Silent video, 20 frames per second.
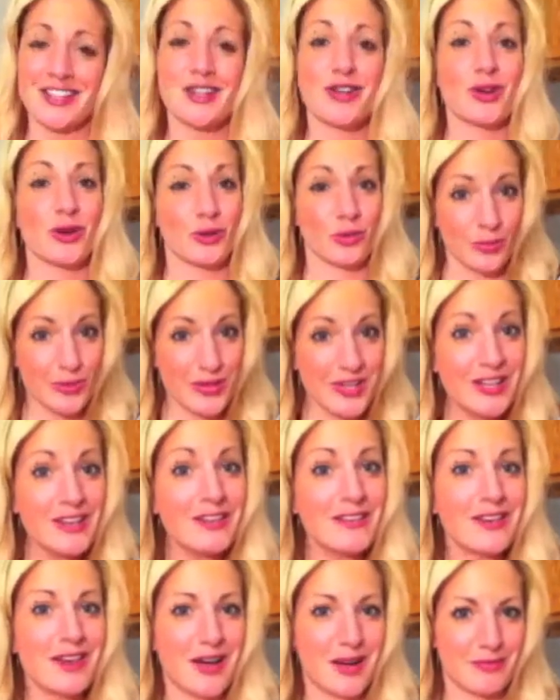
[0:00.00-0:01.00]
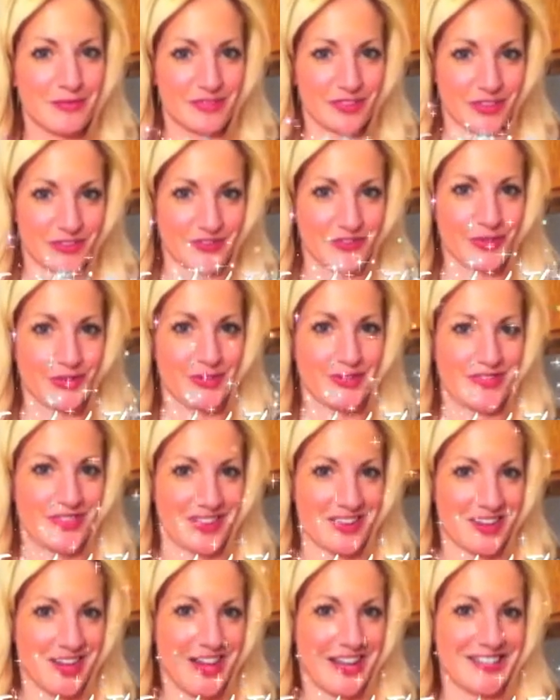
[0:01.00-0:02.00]
Real comfort food of the
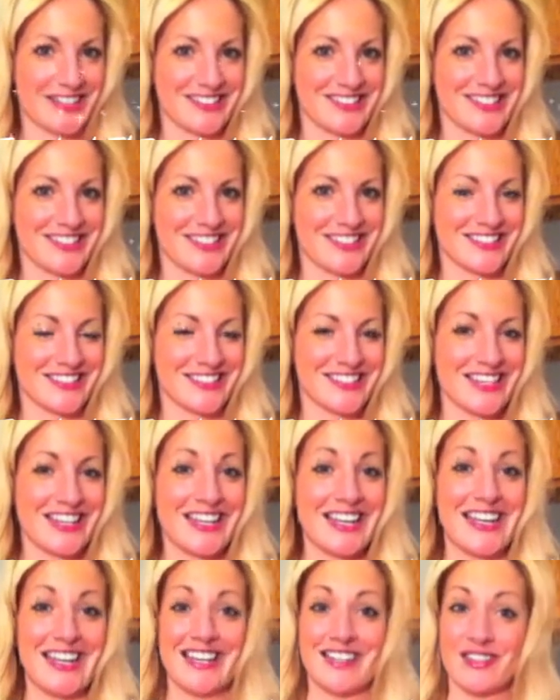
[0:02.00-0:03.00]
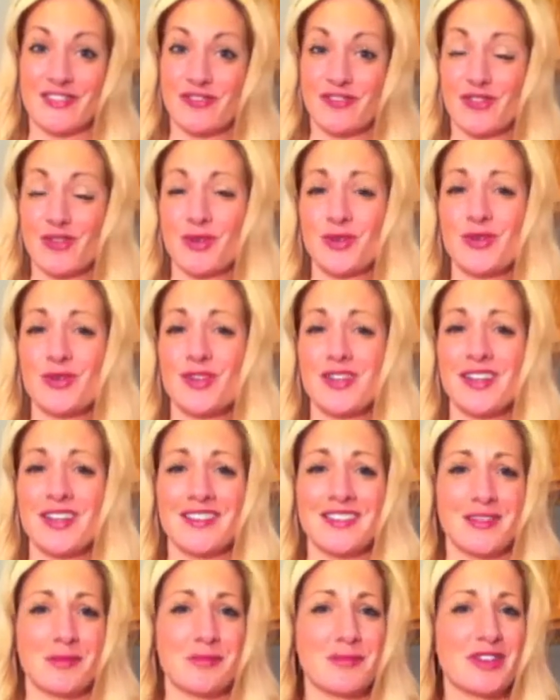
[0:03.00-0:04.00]
goddesses is food
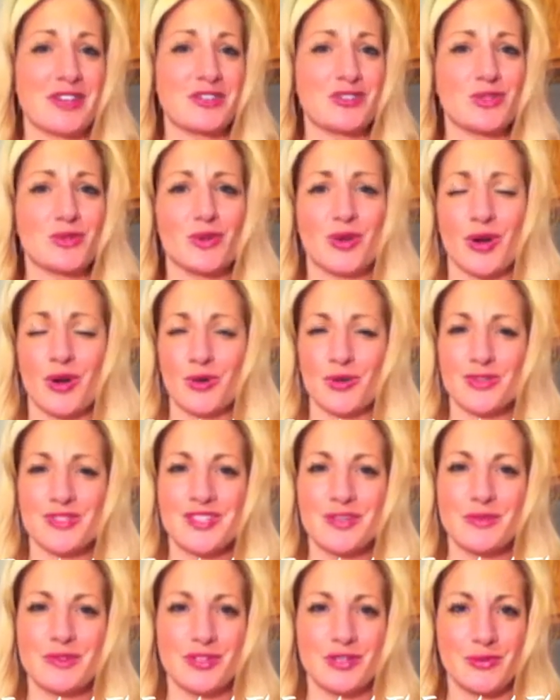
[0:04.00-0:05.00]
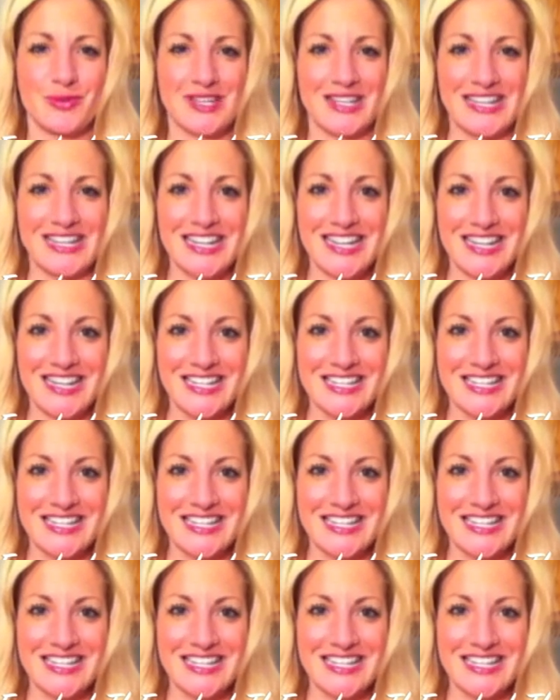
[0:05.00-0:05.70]
that makes you cozy when you eat it